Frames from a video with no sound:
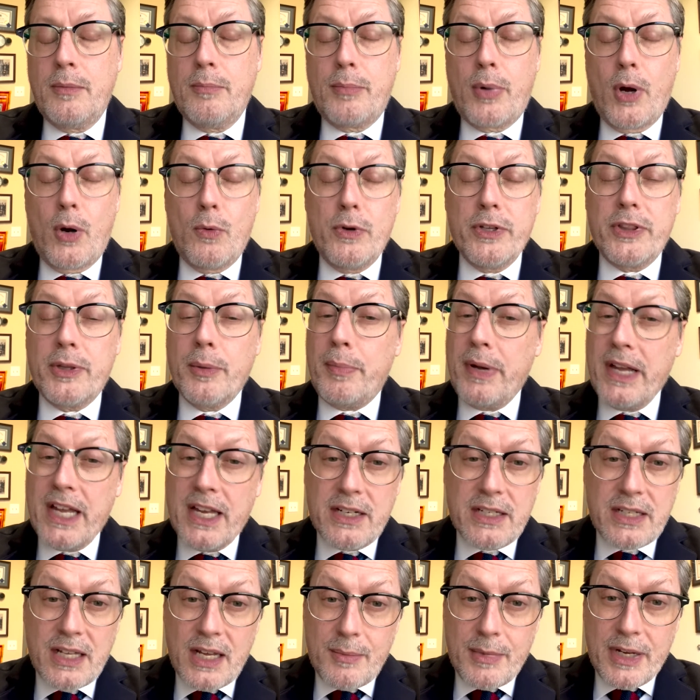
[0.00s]
But with the
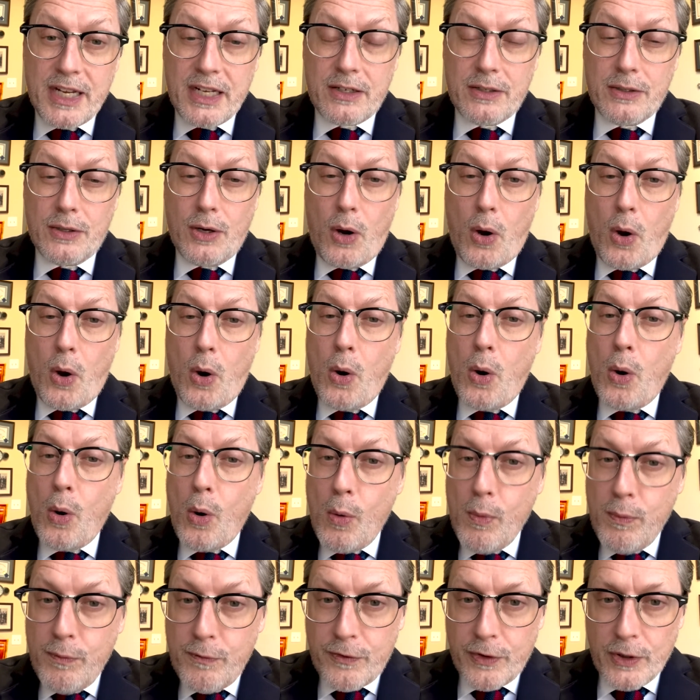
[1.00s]
pandemic
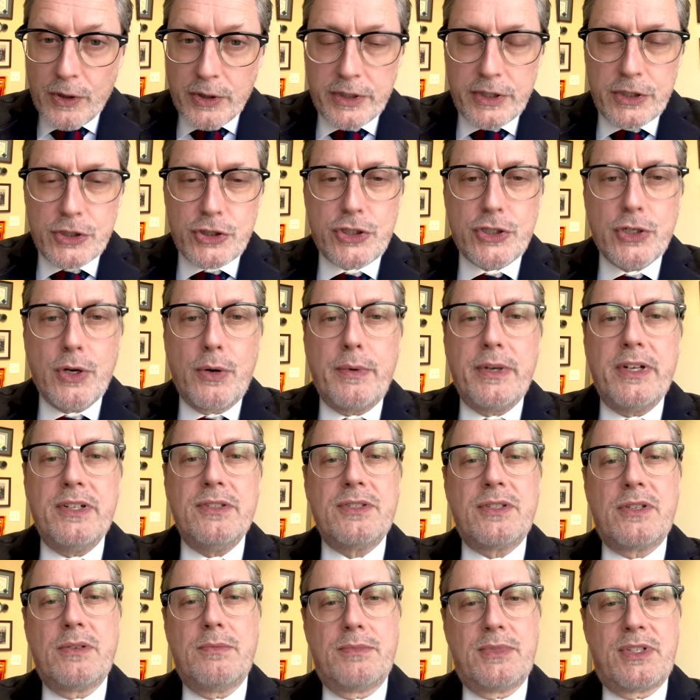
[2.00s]
hopefully showing
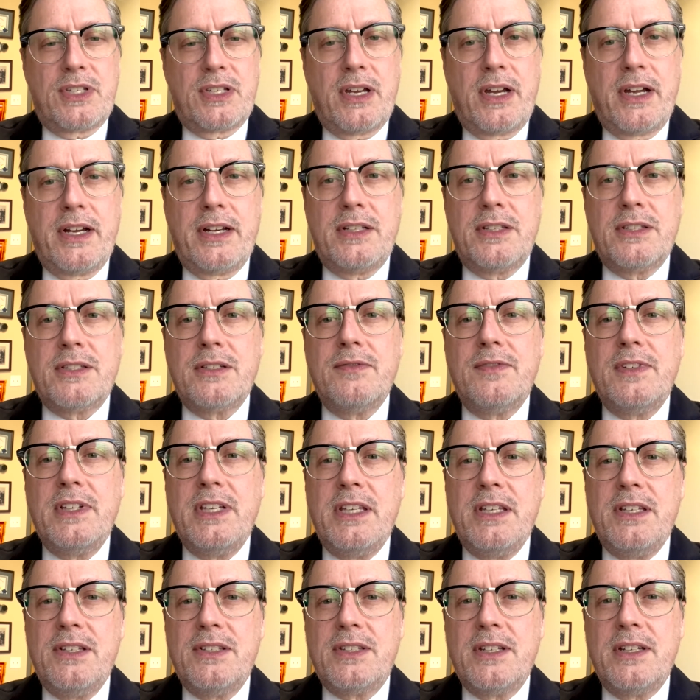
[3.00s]
some signs of
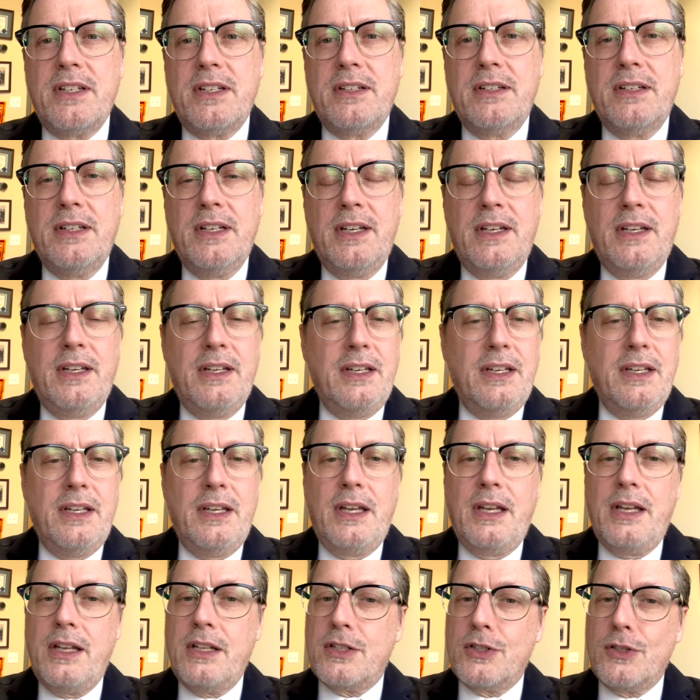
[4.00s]
easing,
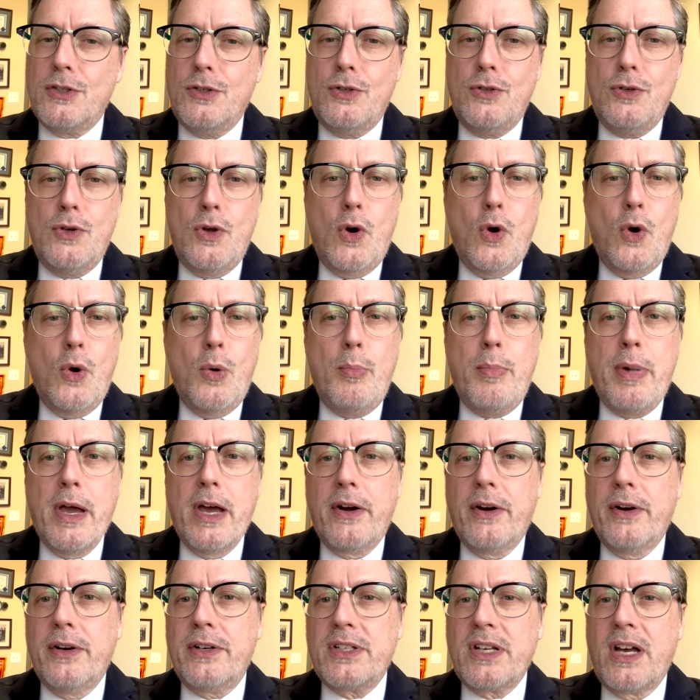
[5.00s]
it's no
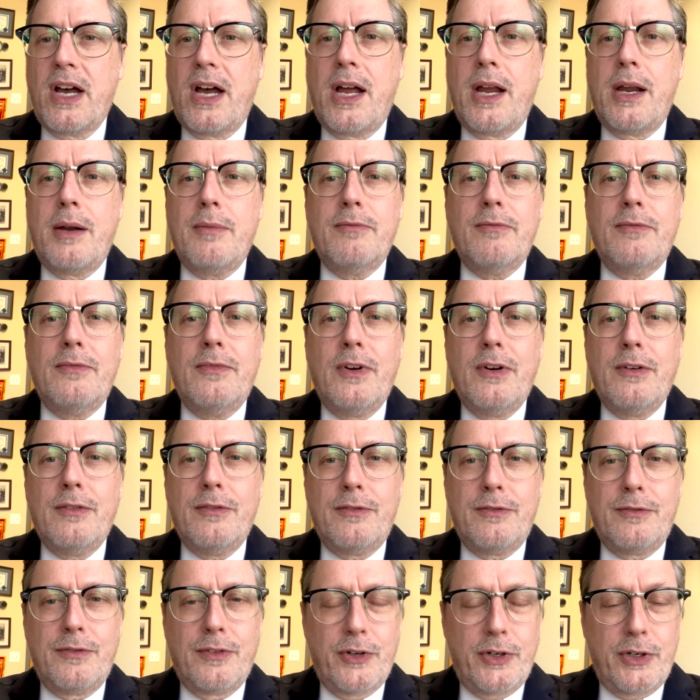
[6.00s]
better time
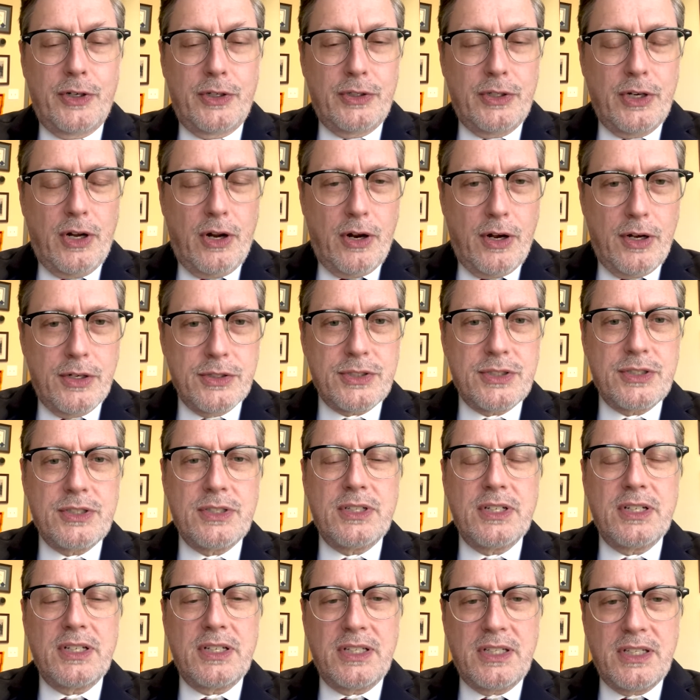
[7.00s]
for us
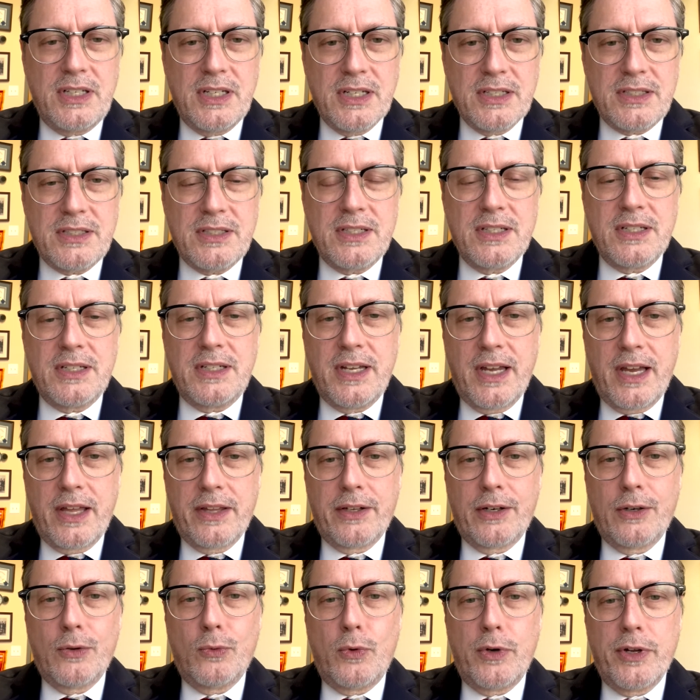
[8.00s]
to get
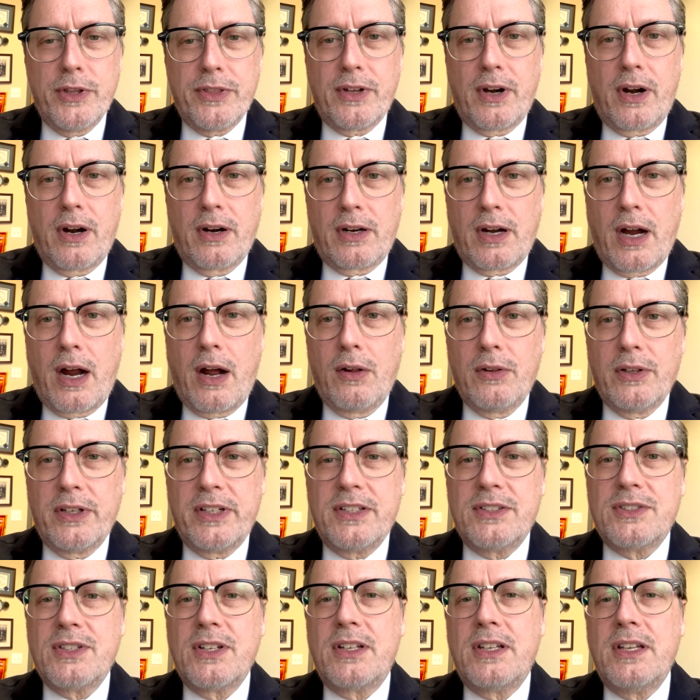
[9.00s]
together with our
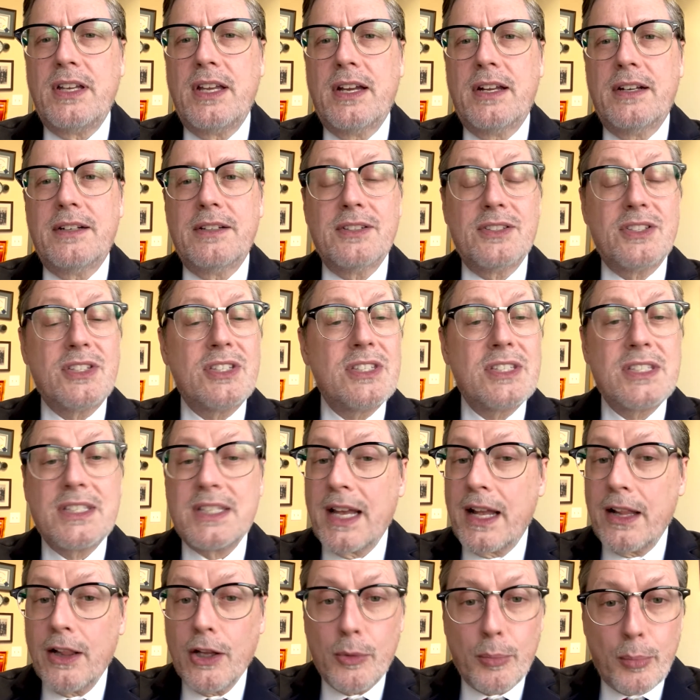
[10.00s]
colleagues again to
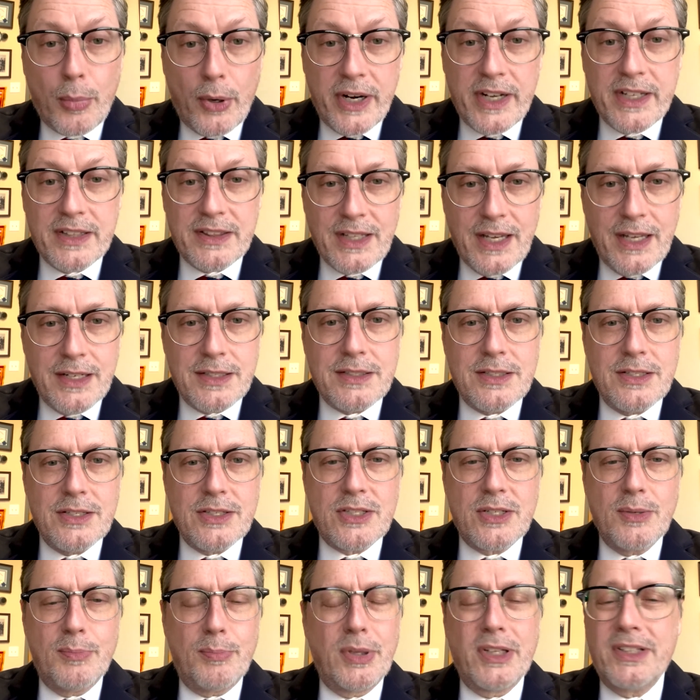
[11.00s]
celebrate that
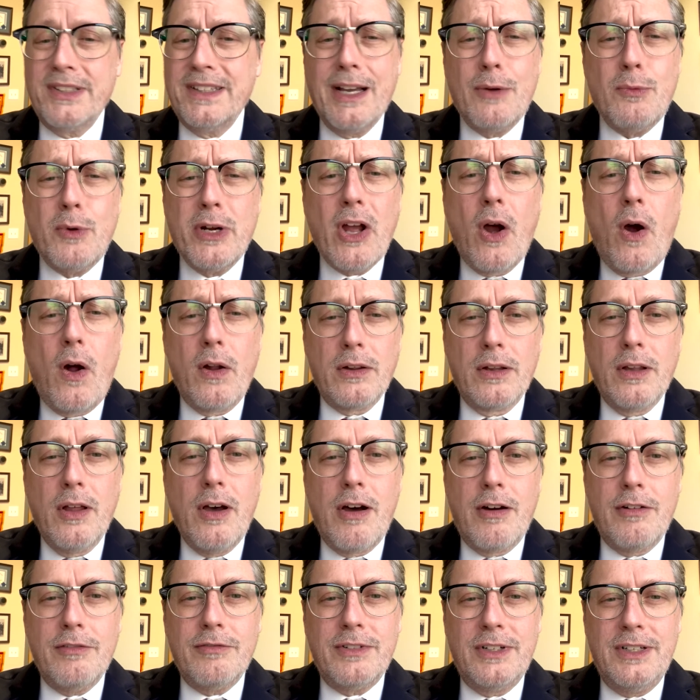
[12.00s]
discipline that we all
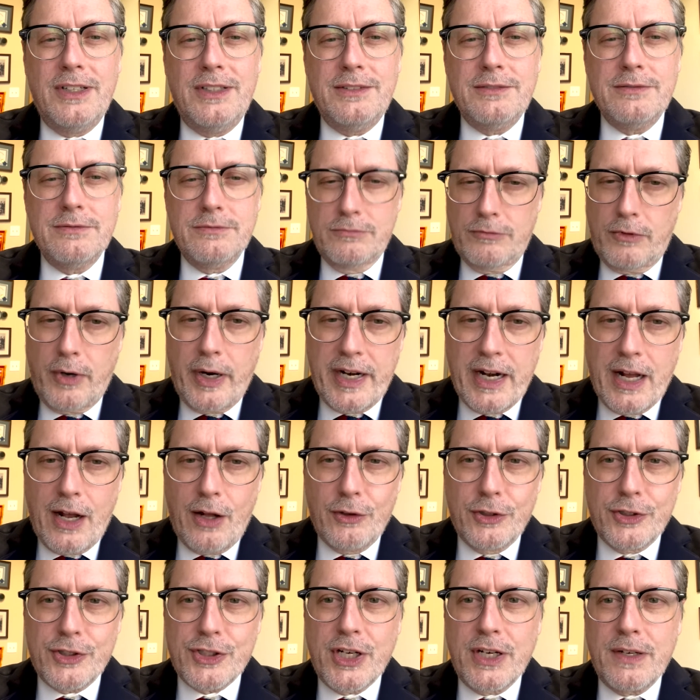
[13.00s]
love,
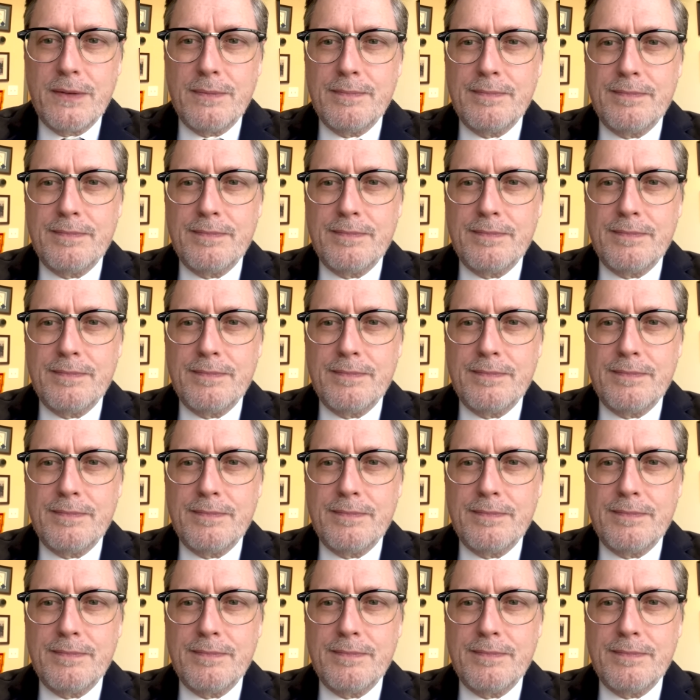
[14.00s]
rhinology.